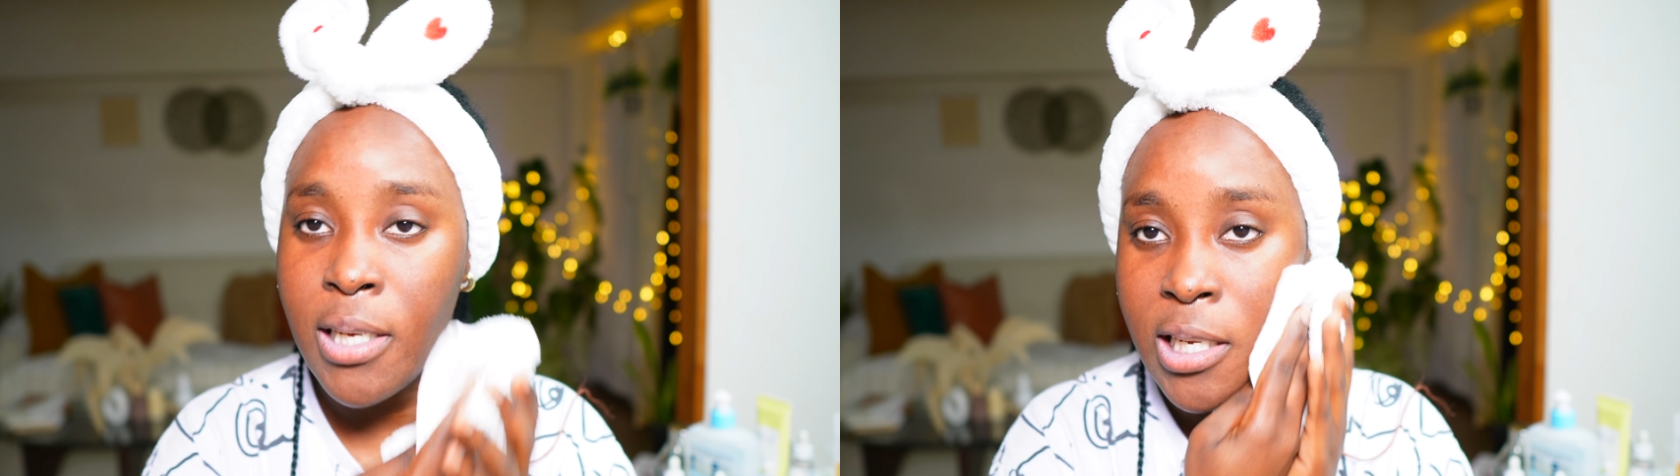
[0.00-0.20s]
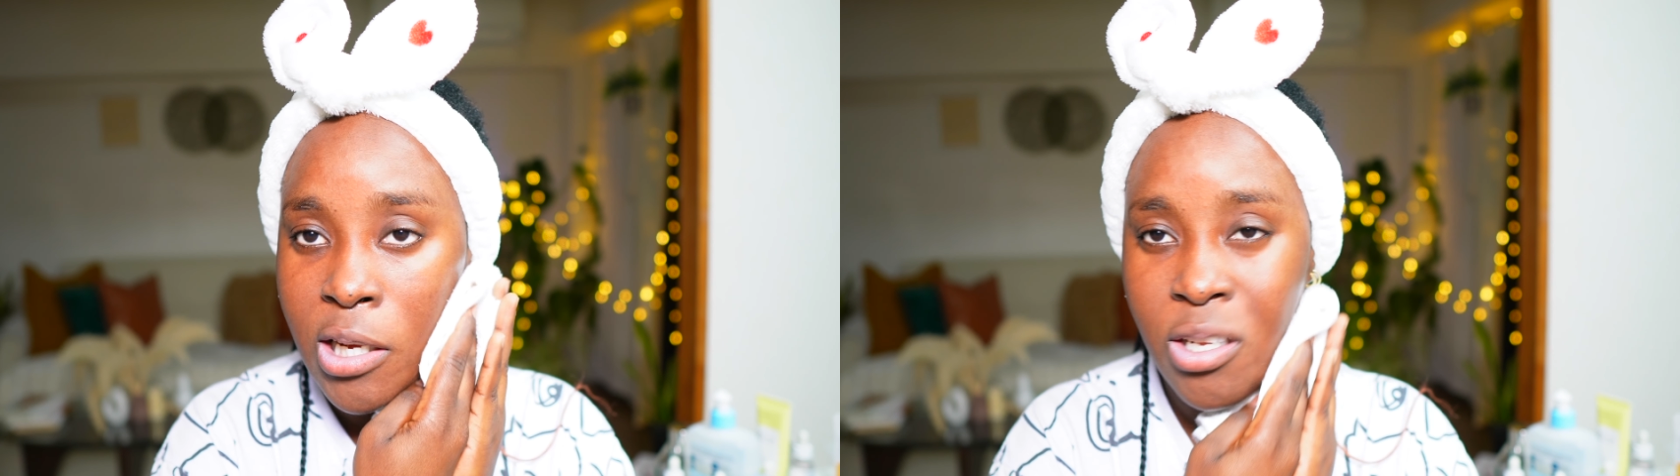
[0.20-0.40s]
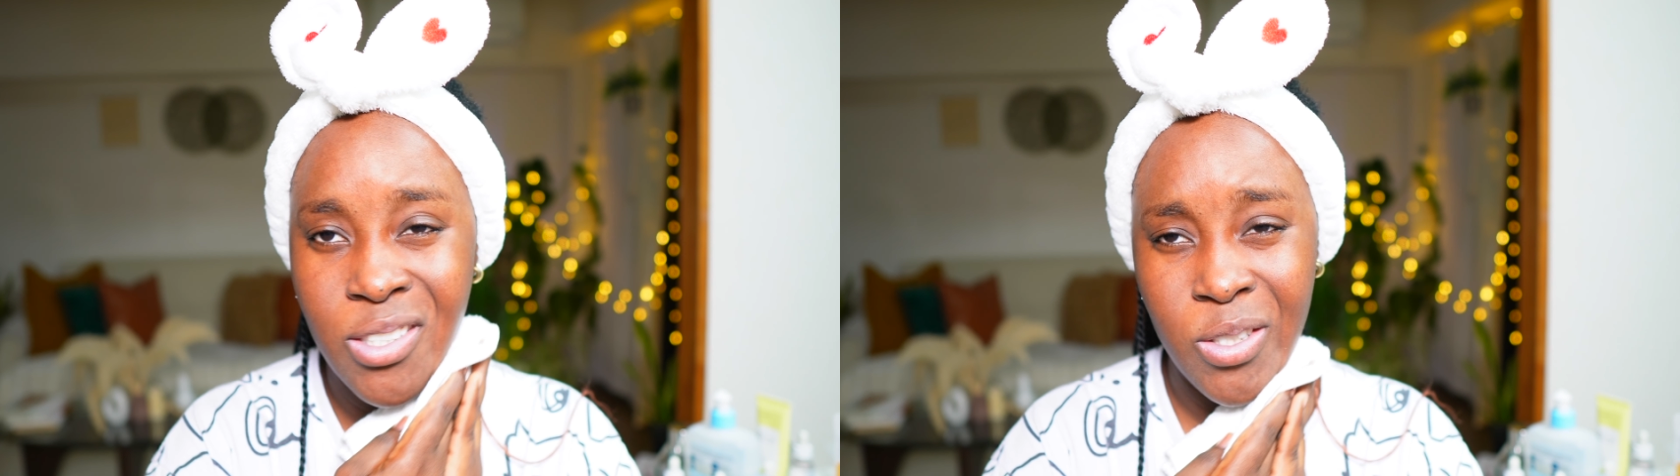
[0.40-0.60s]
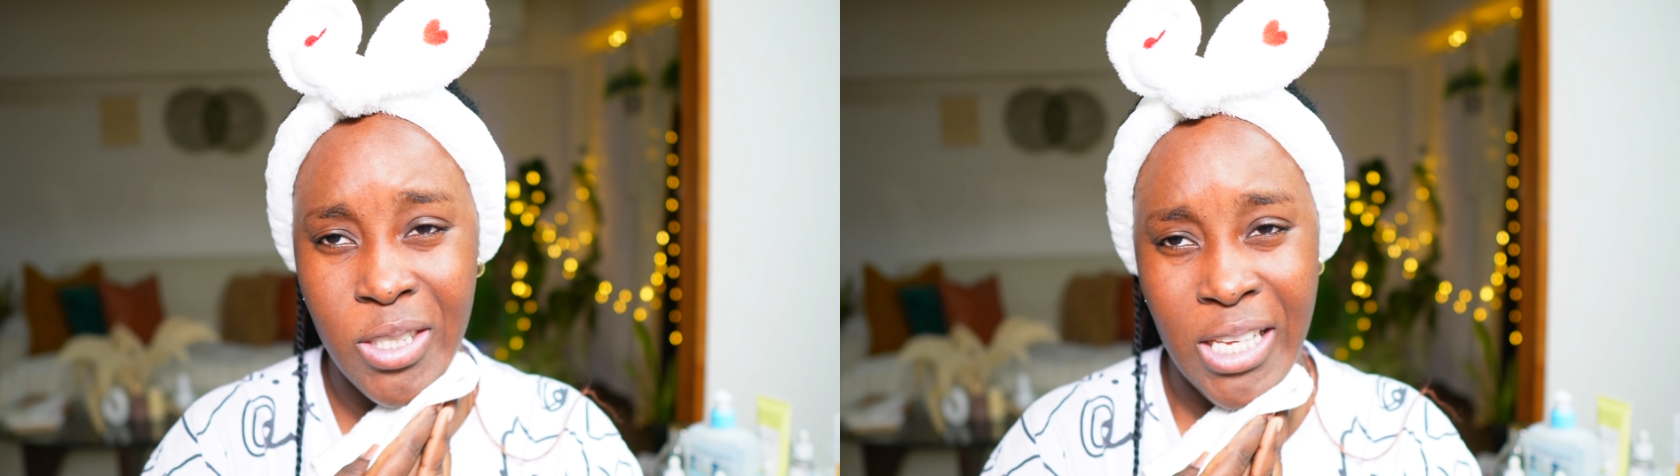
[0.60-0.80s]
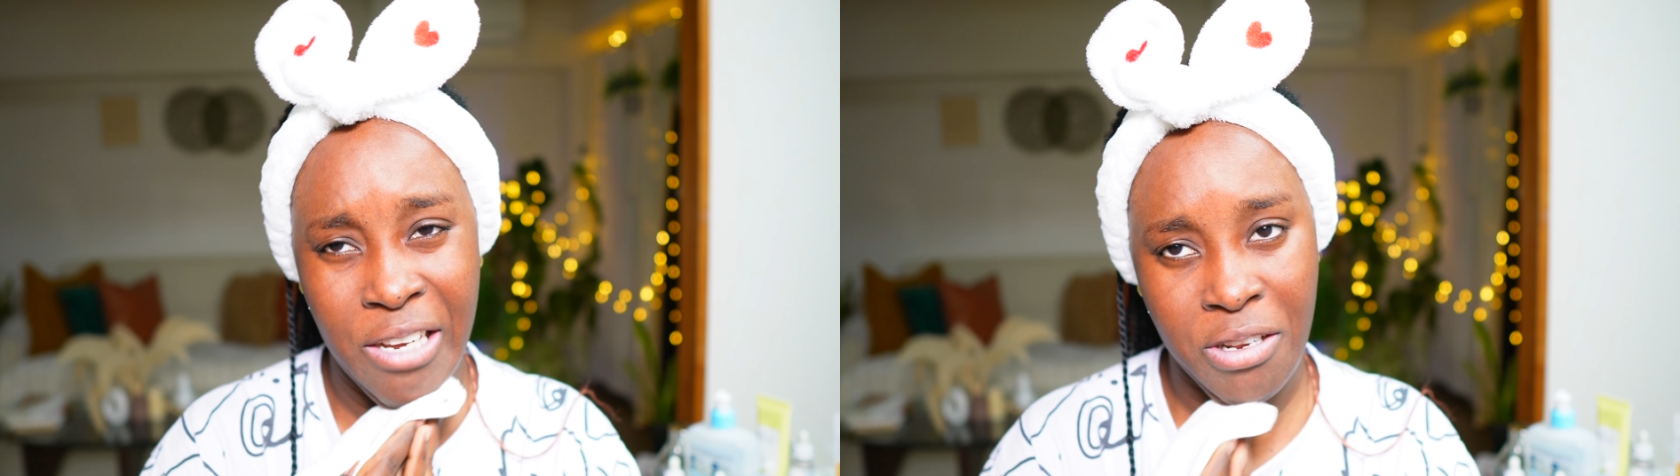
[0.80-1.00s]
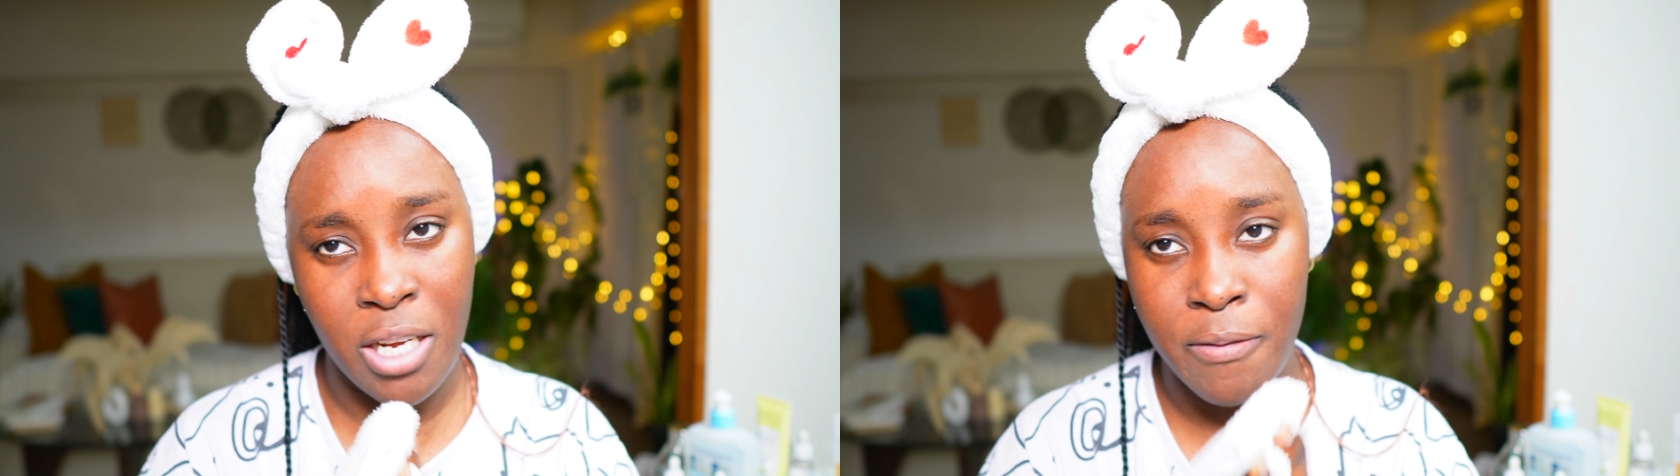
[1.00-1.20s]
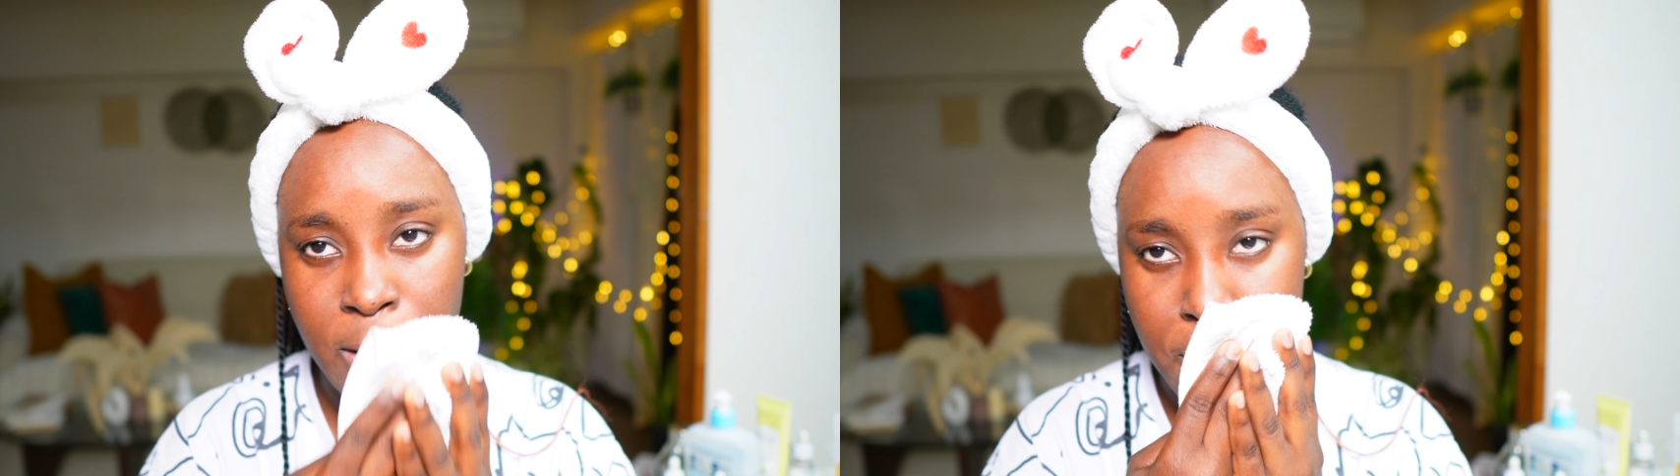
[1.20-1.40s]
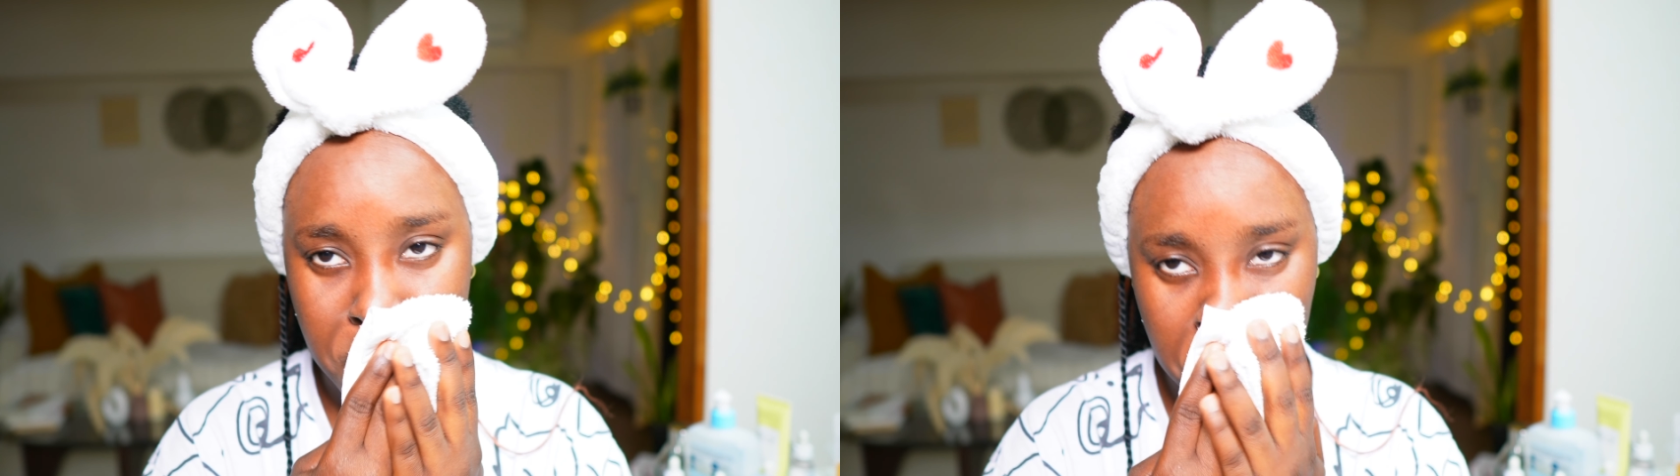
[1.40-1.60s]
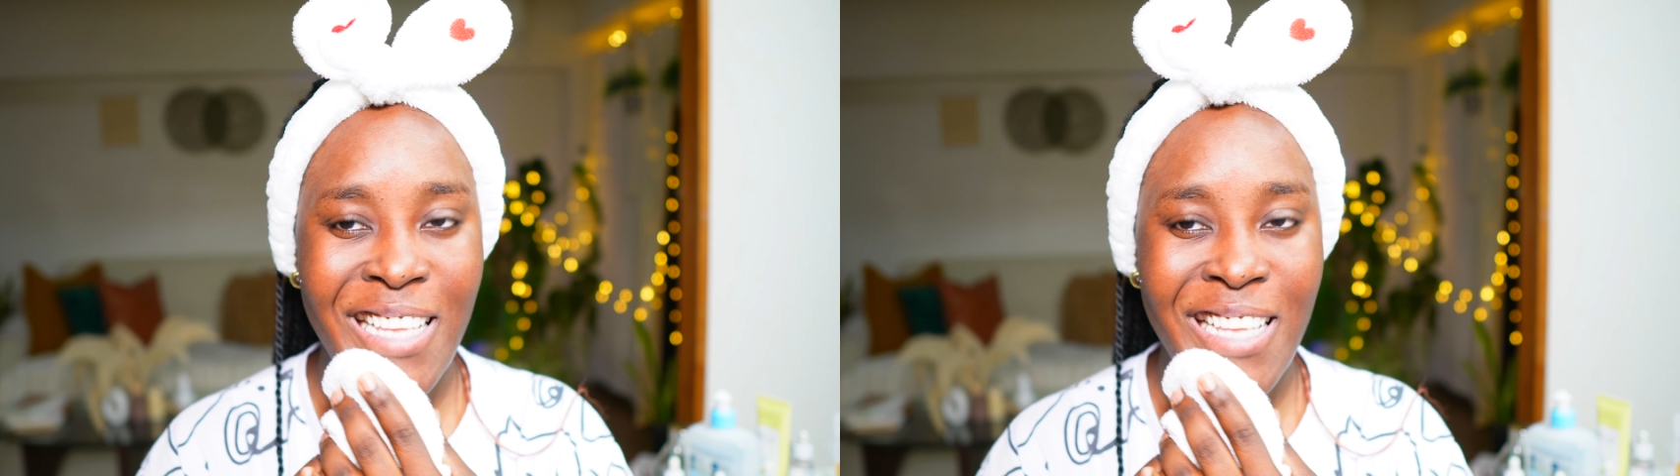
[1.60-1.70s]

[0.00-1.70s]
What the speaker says: and also to get rid of the